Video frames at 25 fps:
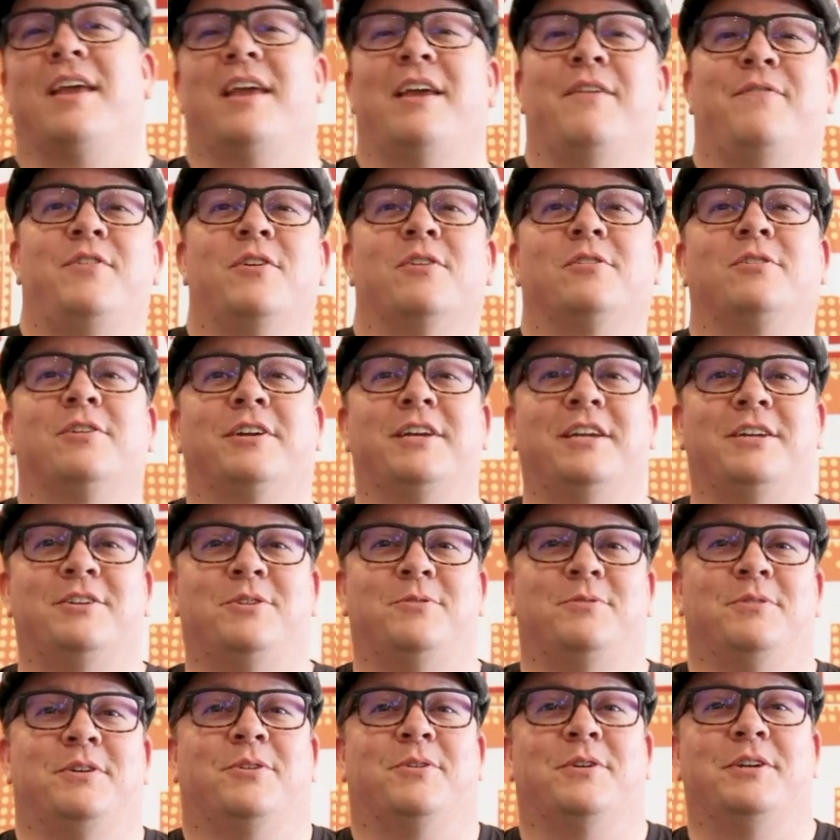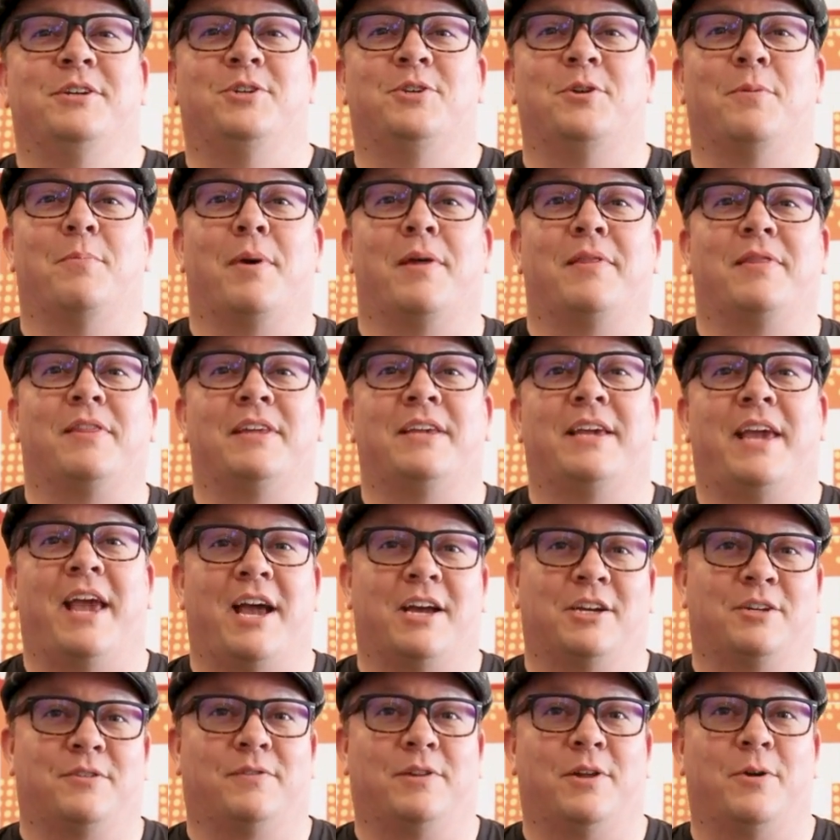If you're looking to increase your monthly
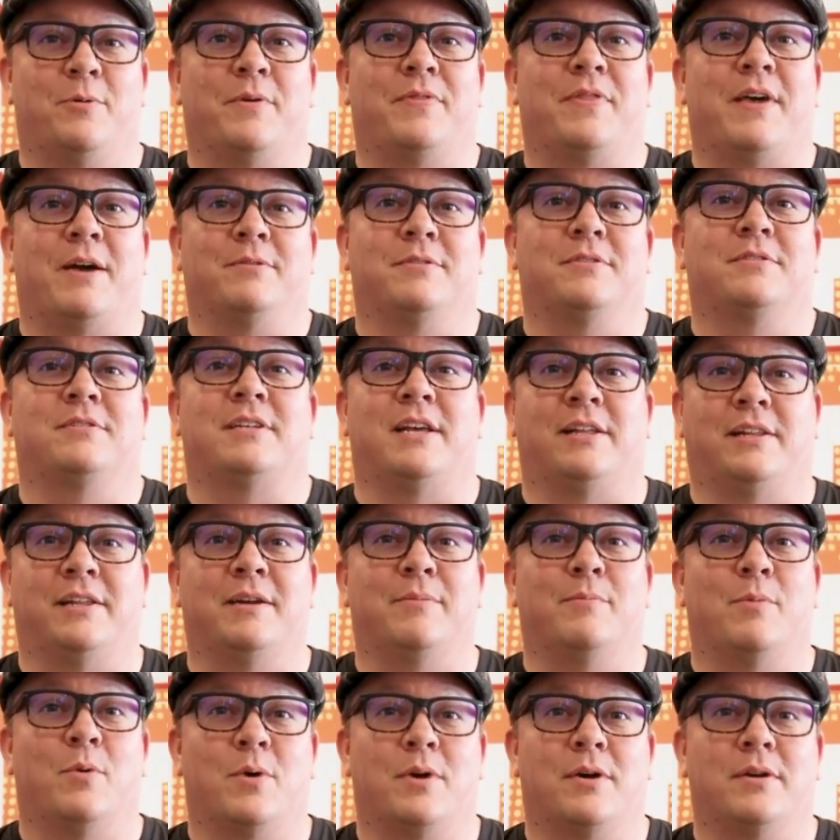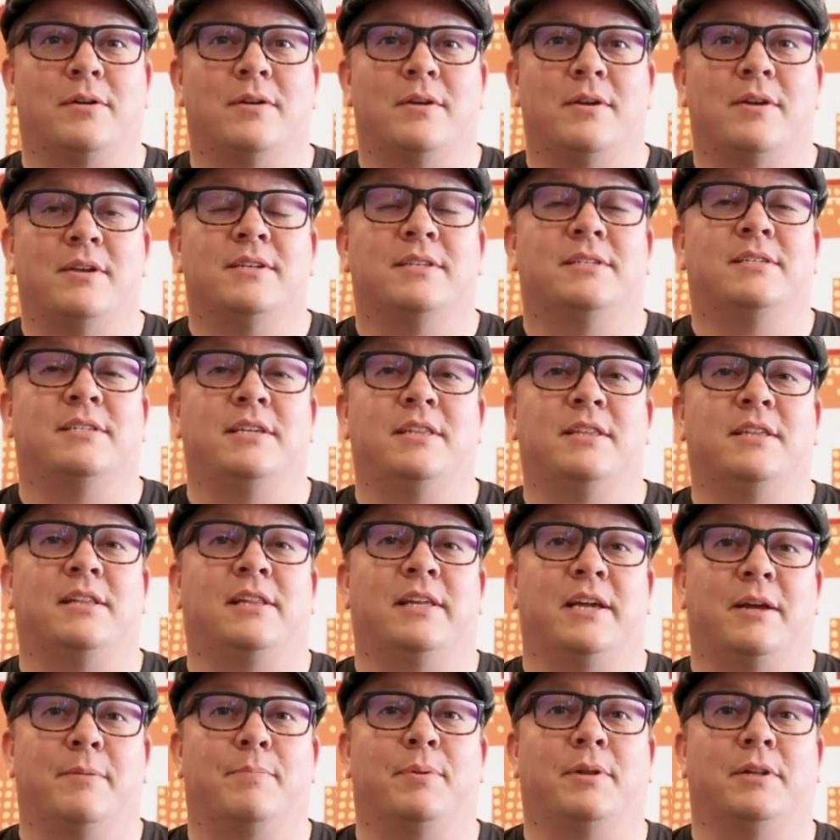cash flow without selling more, see the
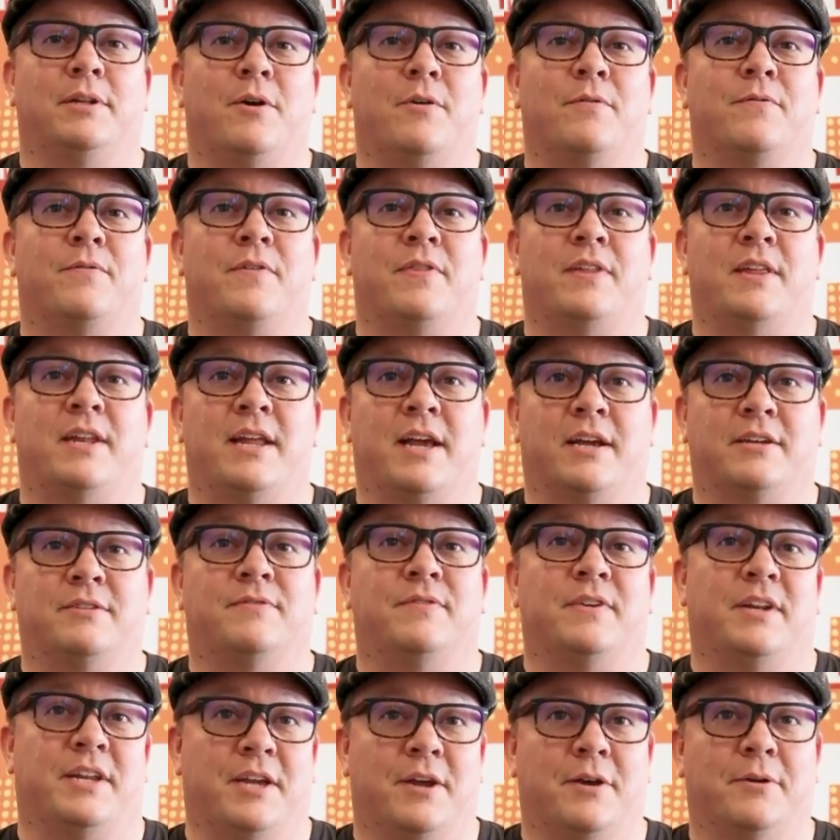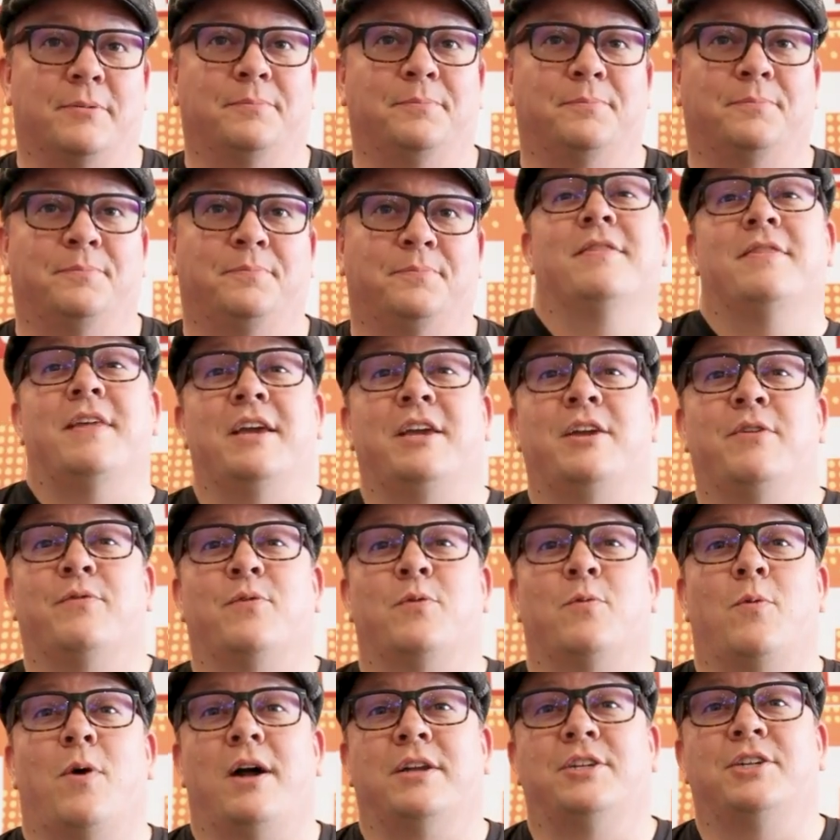link below for the next video. Thank you
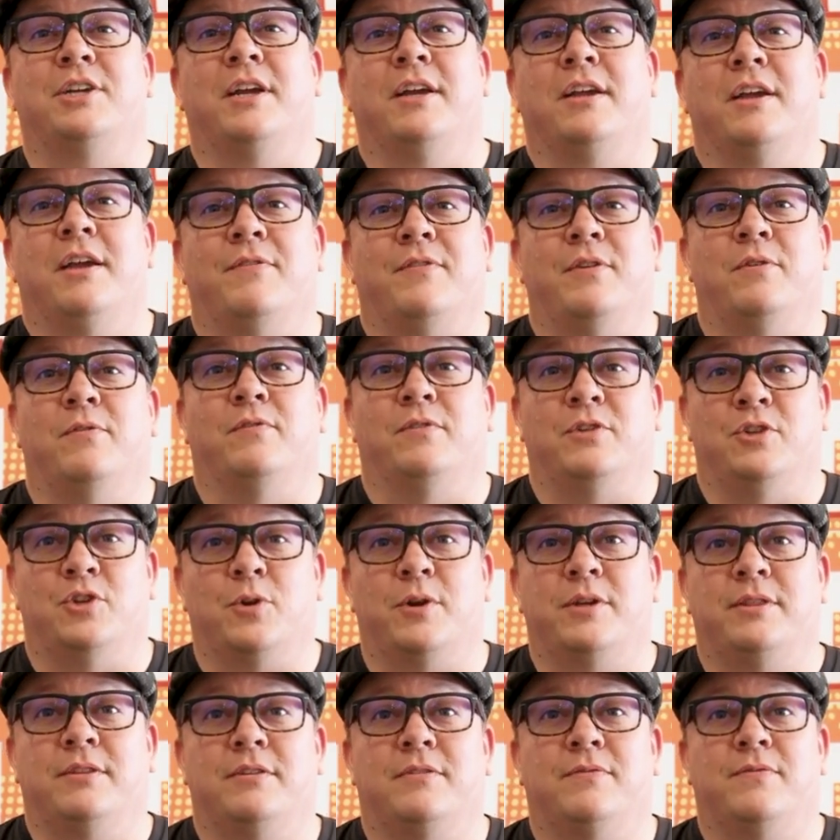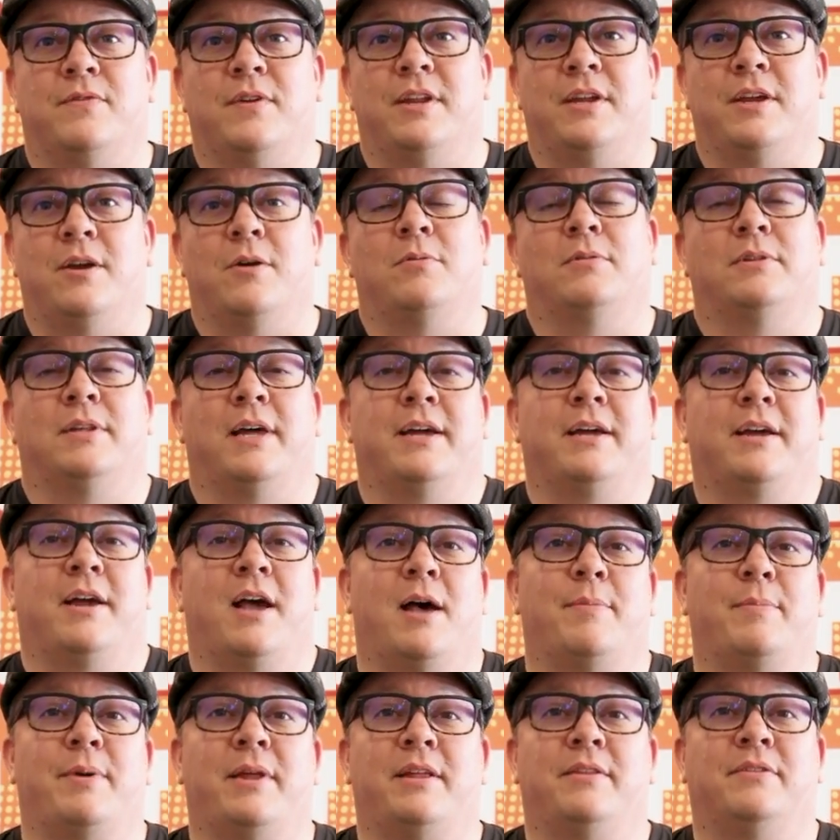for watching. If you've enjoyed this video, like,
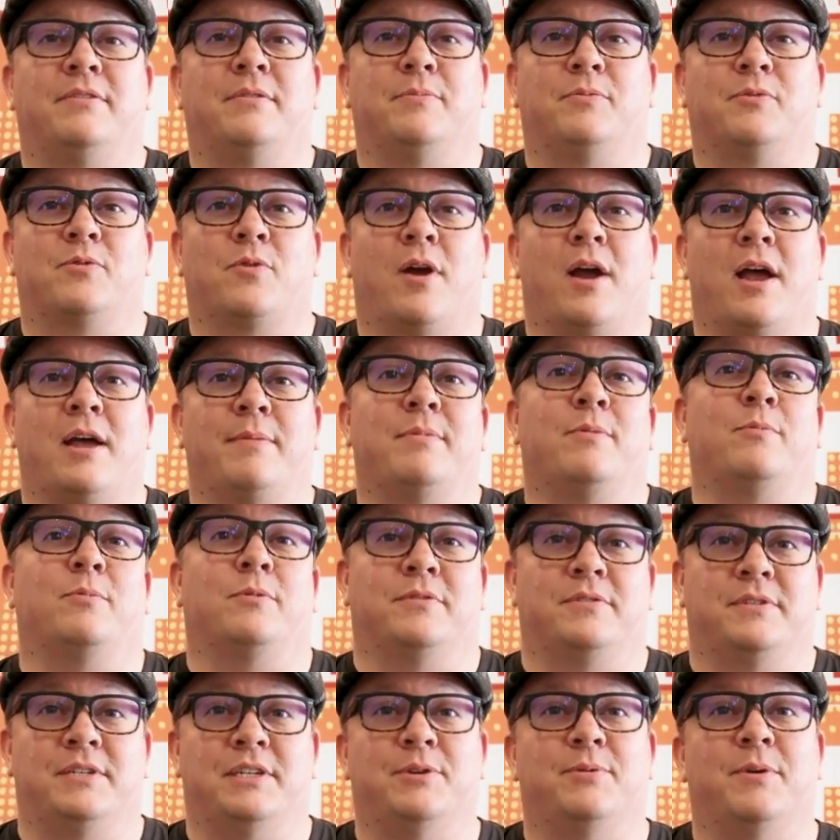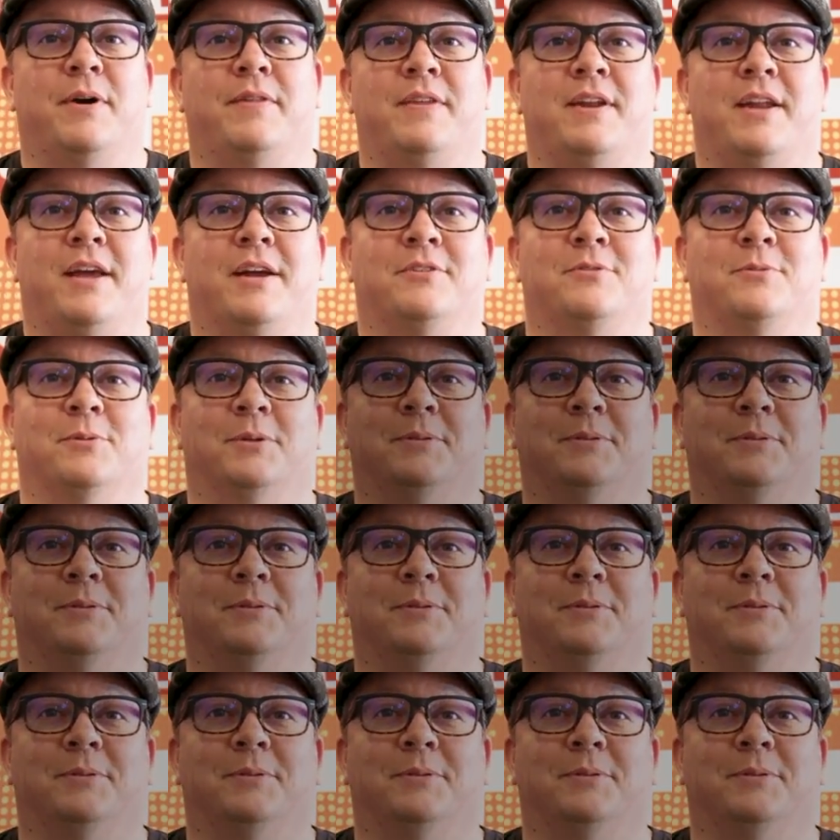comment, and subscribe, and we'll see you on the next